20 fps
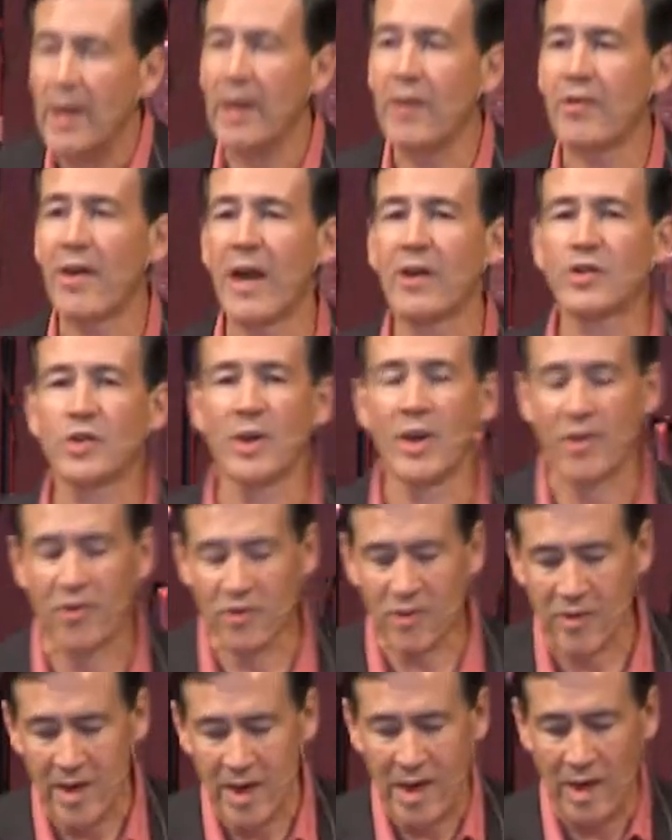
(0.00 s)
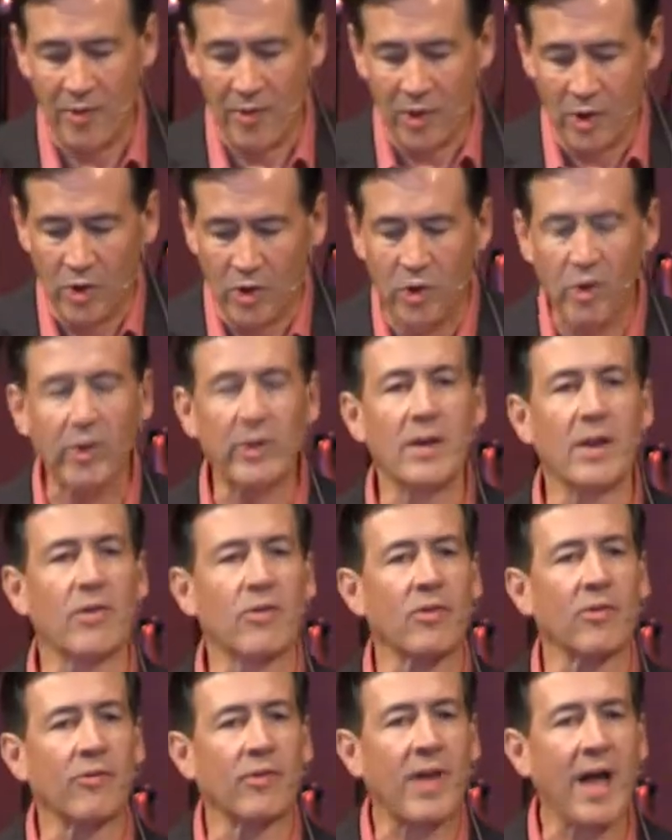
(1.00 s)
He's actually seeing the
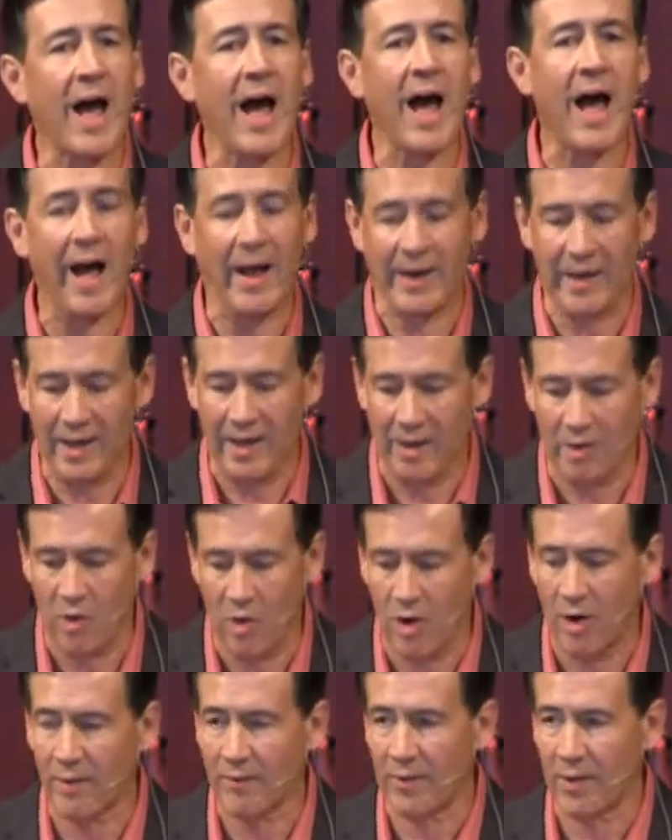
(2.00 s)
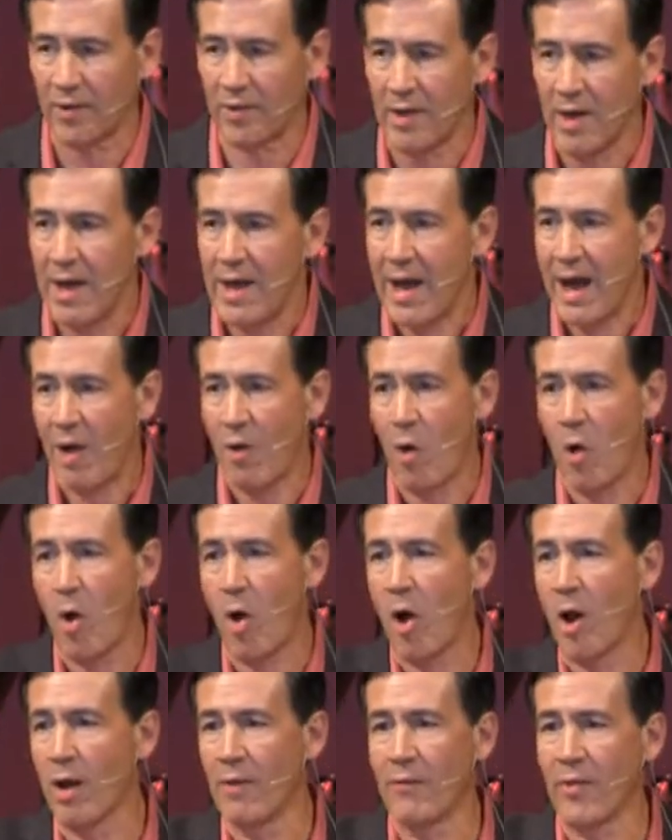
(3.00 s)
goodness of God in all of this. How
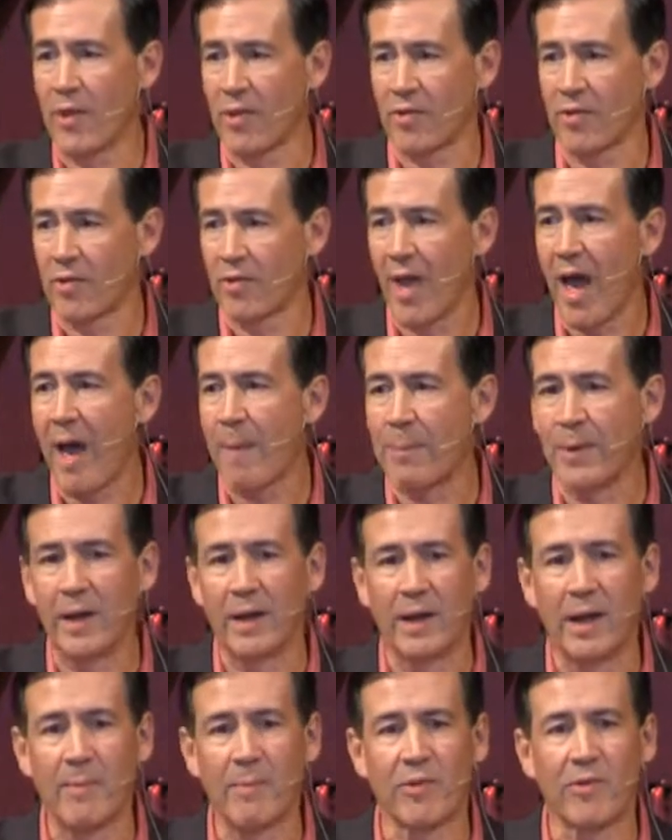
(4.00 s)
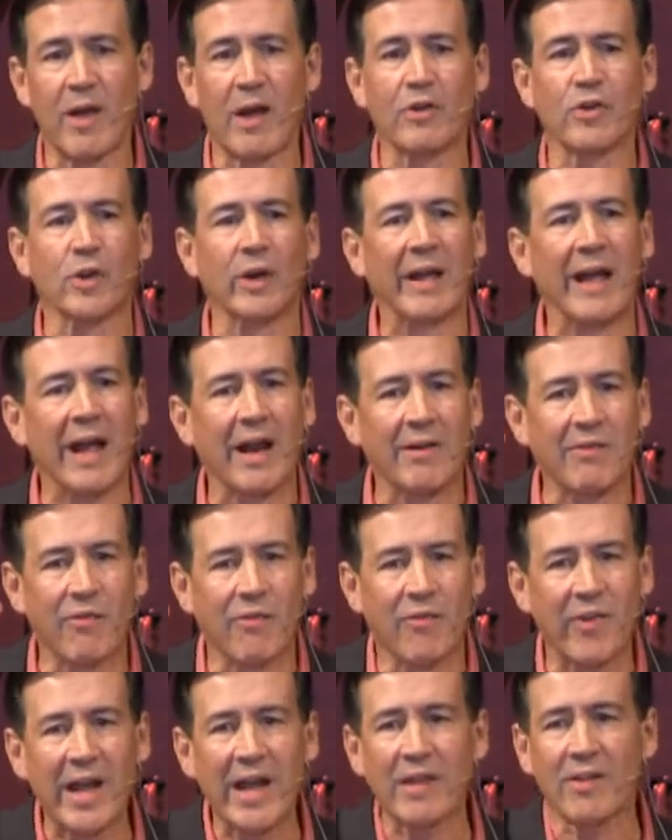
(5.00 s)
all of this is happening to him is actually
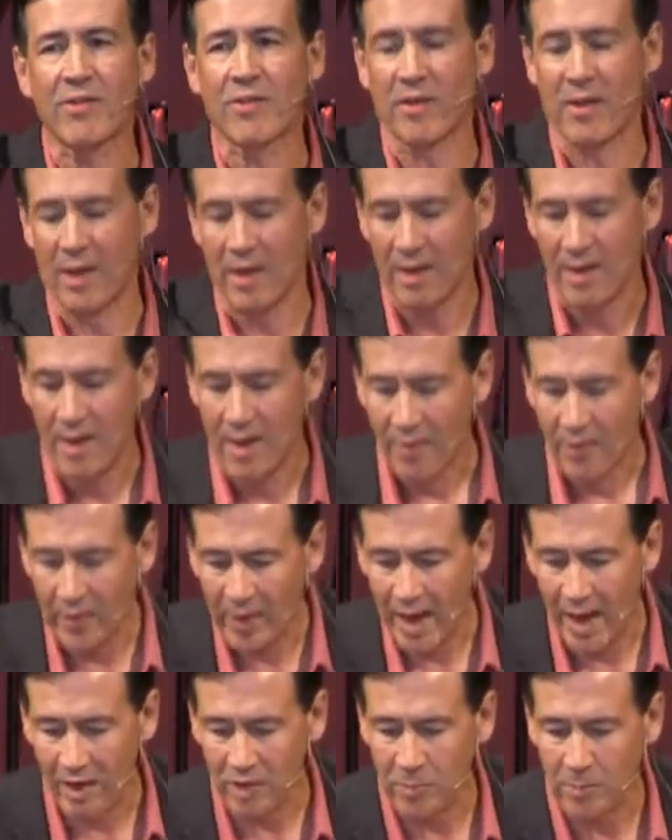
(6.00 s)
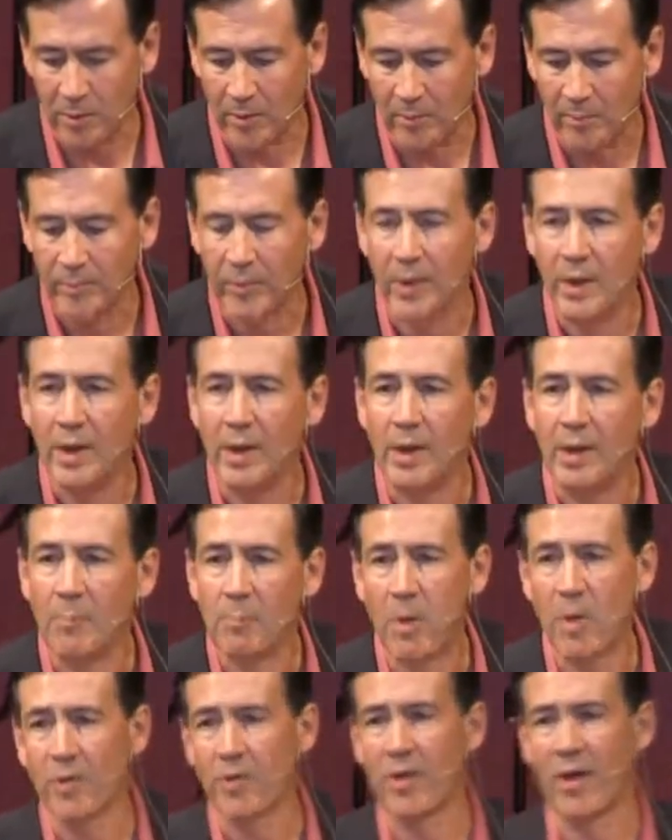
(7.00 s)
advancing the gospel.
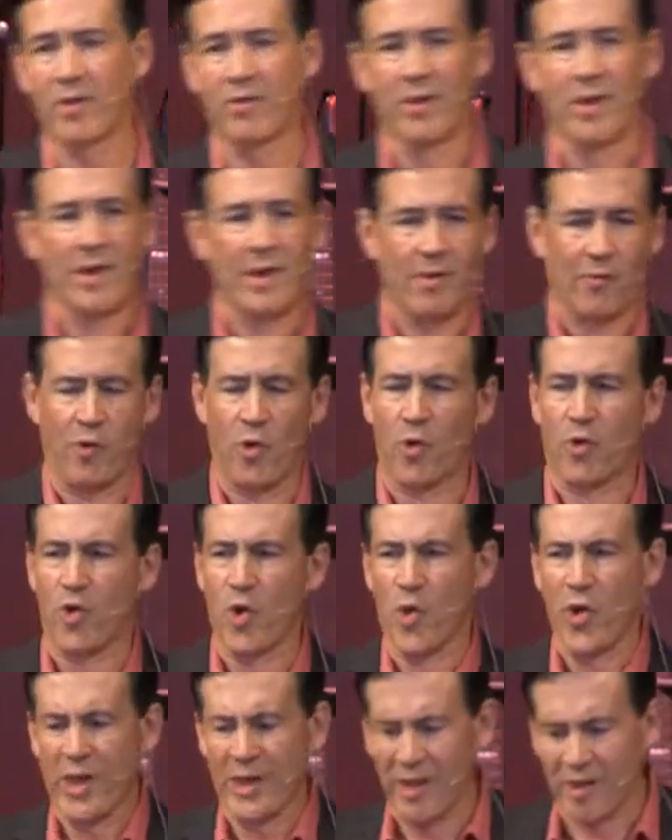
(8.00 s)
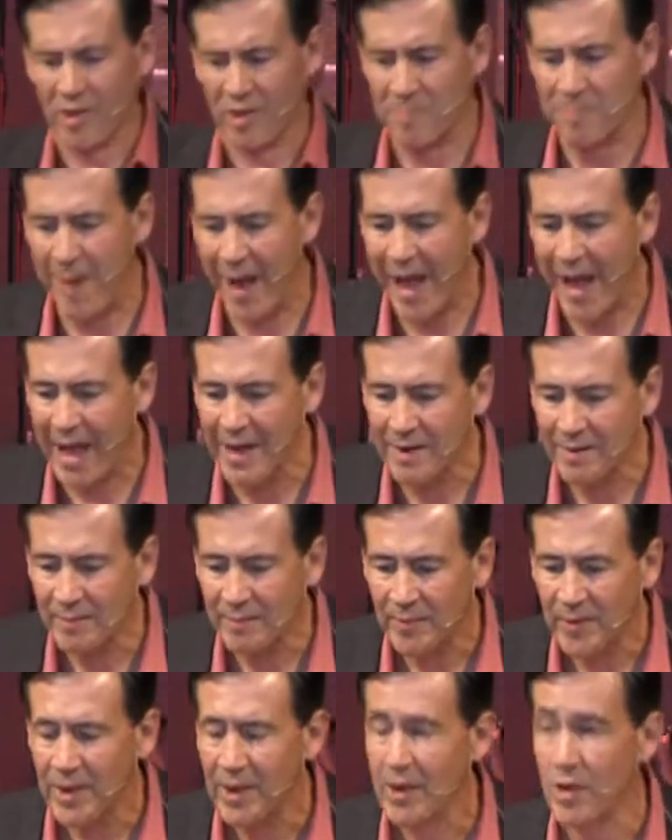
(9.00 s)
Paul says, Folks, you think this is bad?
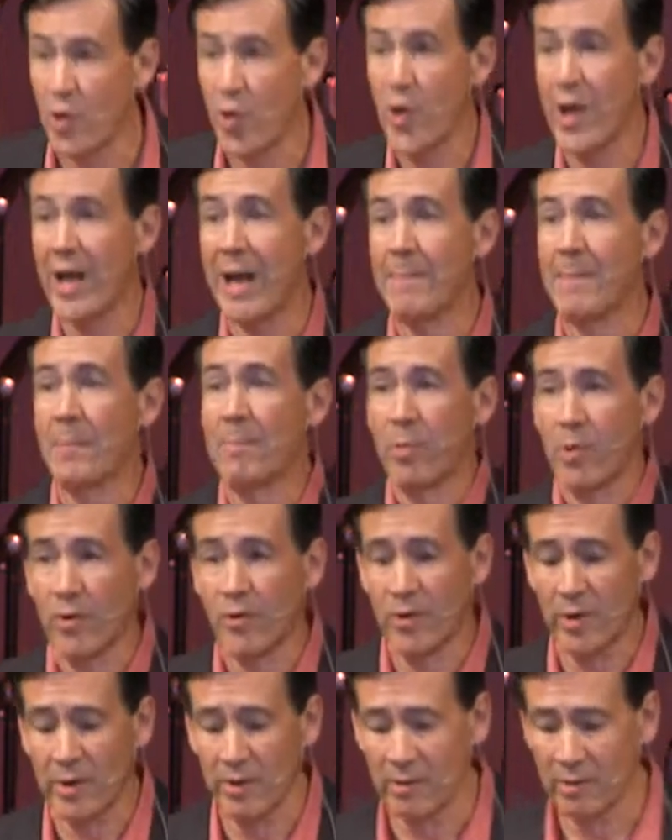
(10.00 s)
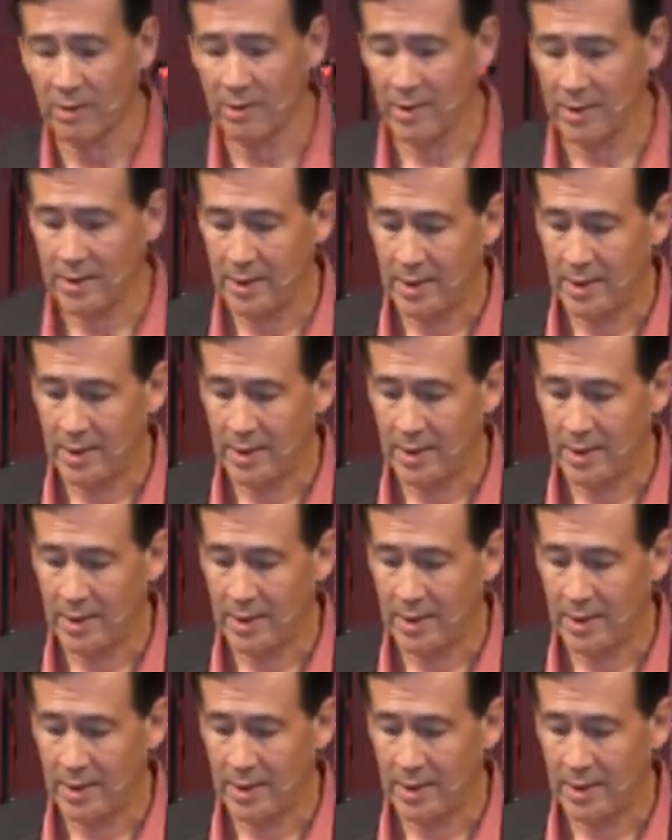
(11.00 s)
You think I'm a prisoner?